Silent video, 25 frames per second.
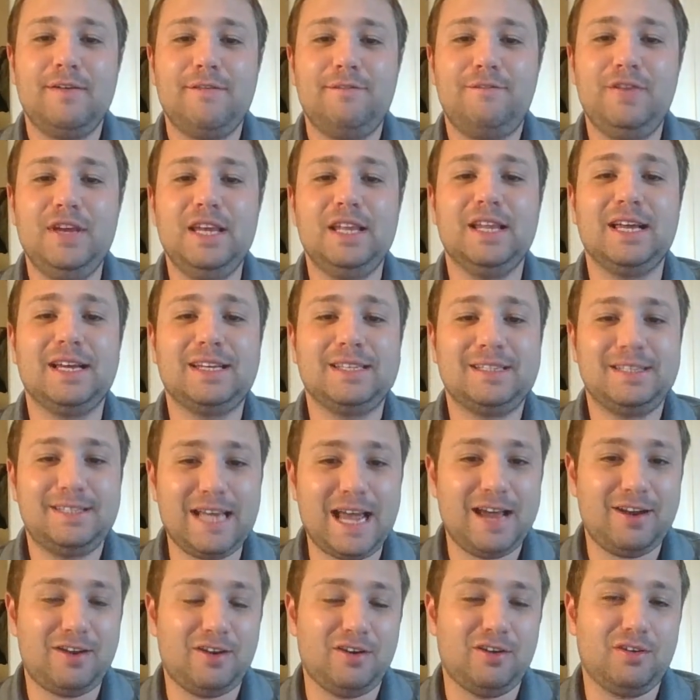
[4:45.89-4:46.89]
Felix
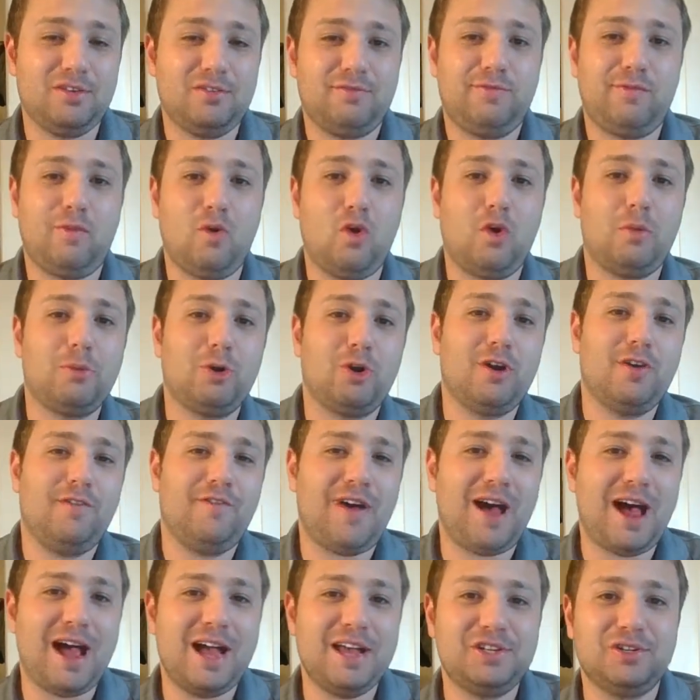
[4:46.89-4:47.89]
Sater, former
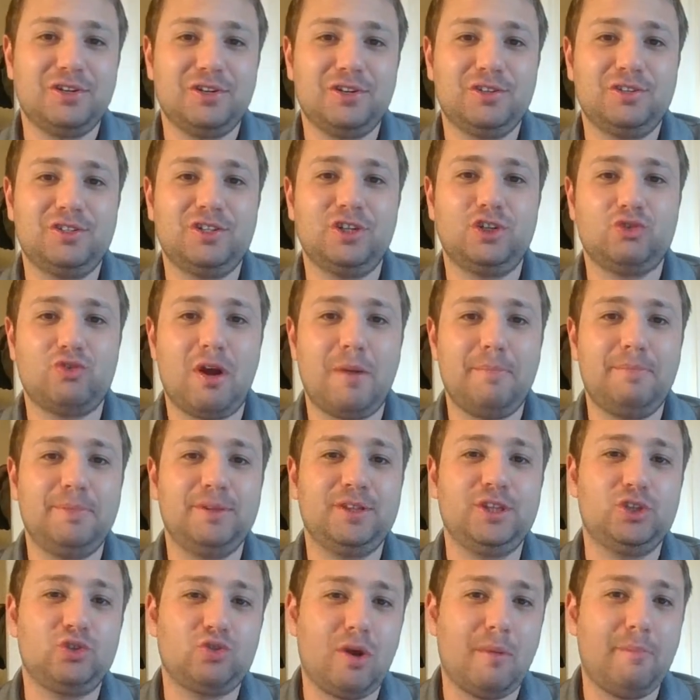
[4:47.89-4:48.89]
advisor to Trump
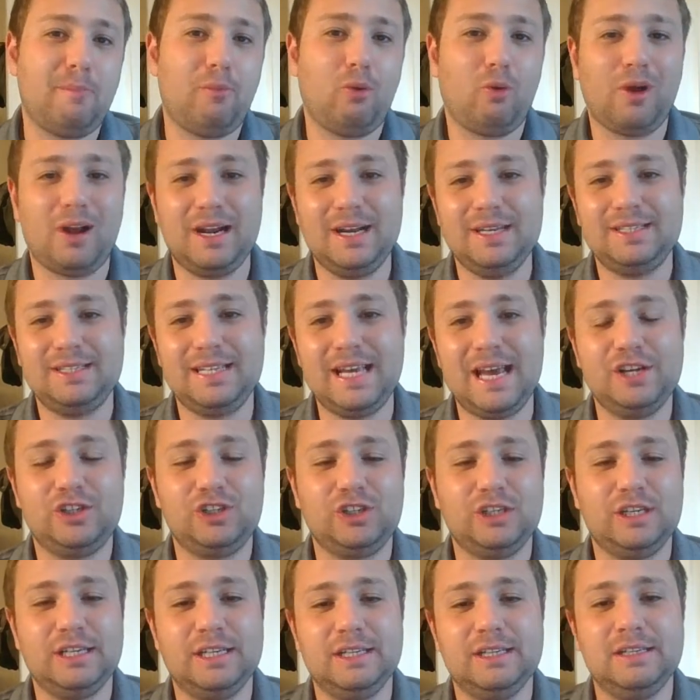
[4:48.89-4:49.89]
at the Trump
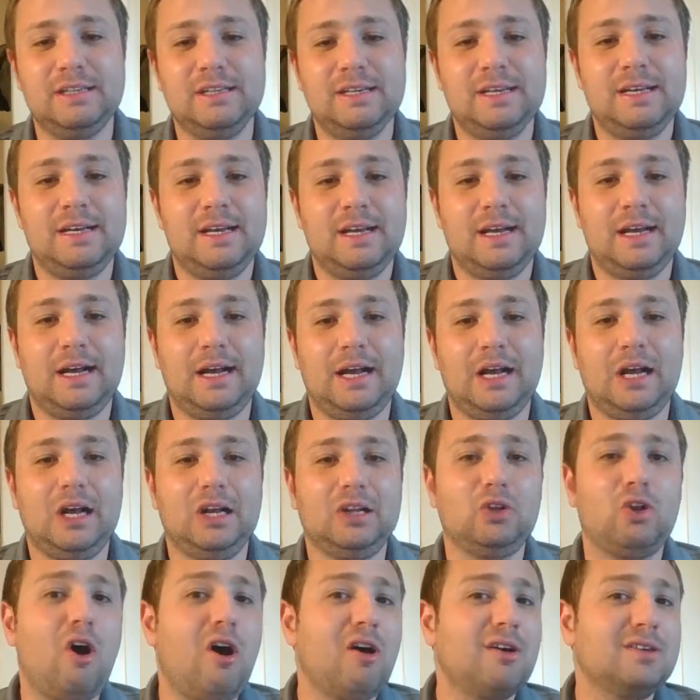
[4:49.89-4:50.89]
Organization,
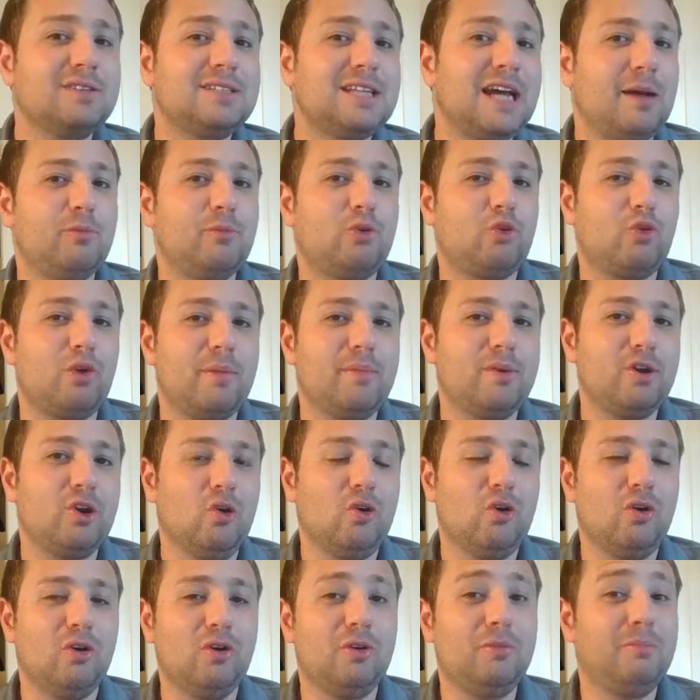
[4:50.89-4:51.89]
longtime
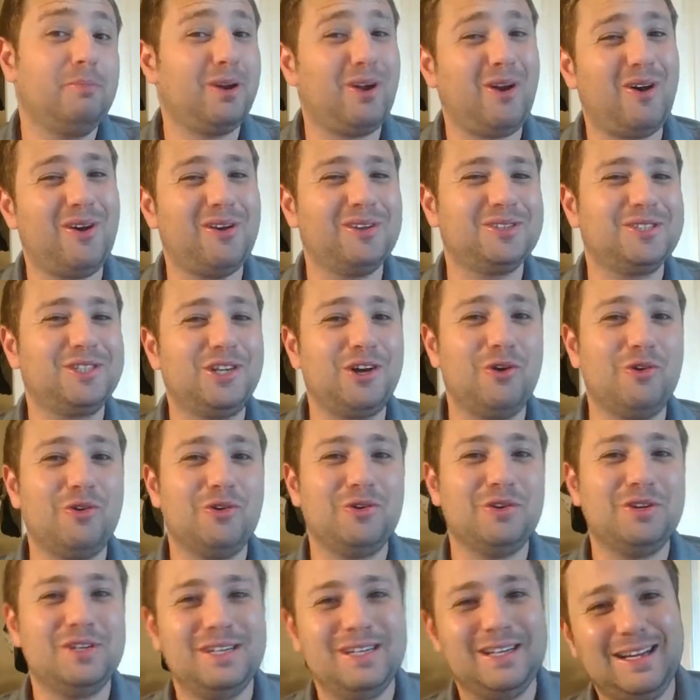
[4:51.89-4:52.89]
criminal, but
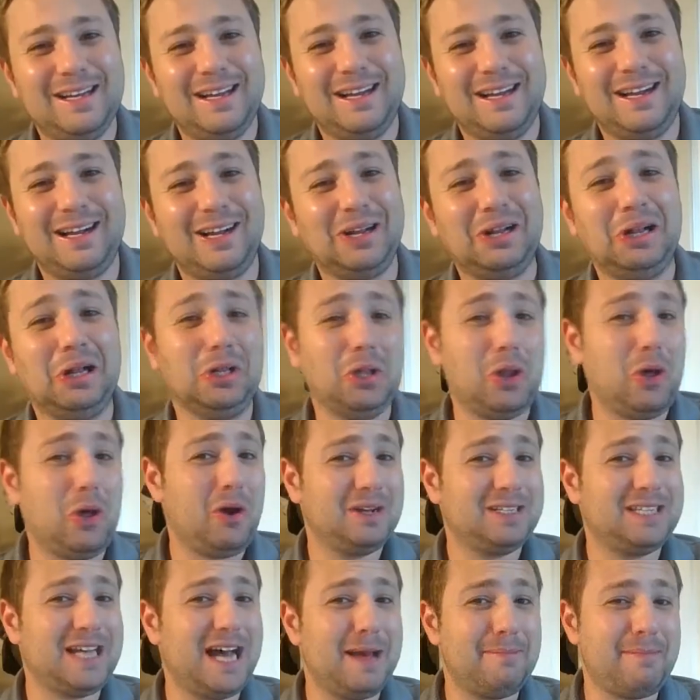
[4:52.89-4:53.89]
also a
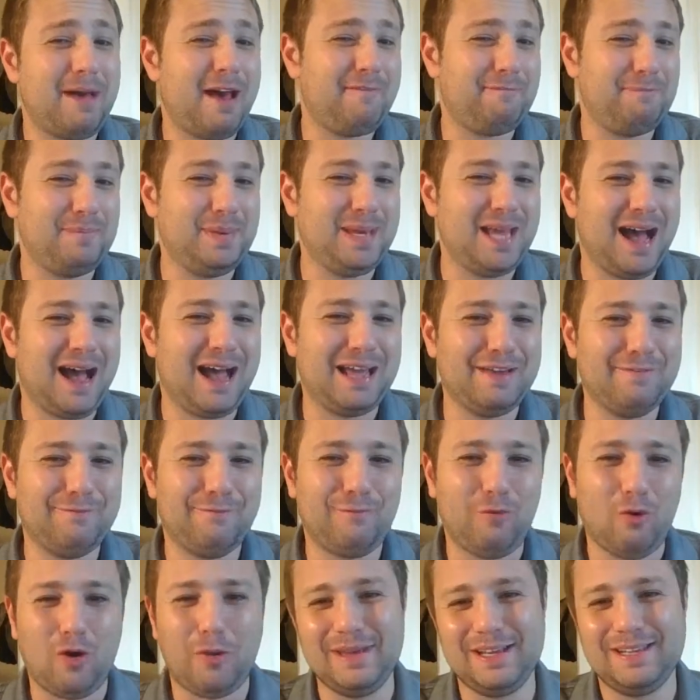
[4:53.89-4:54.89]
longtime FBI
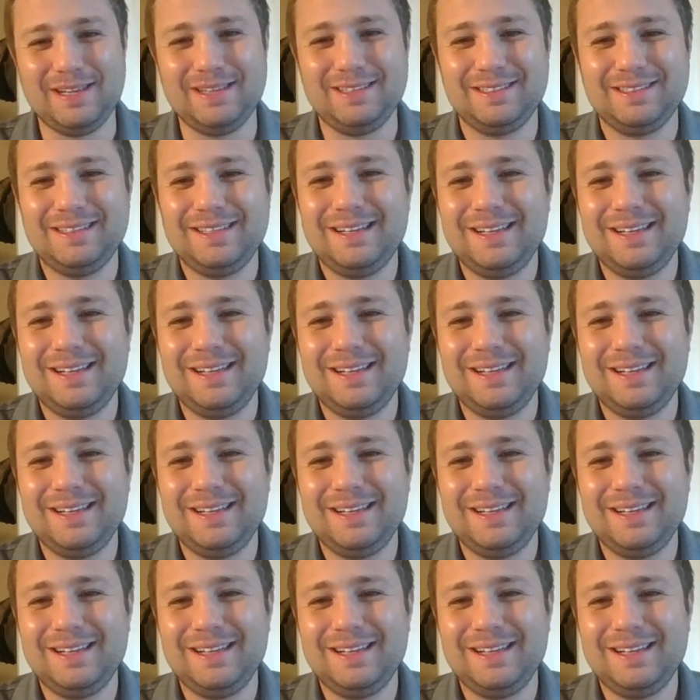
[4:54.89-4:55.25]
informant.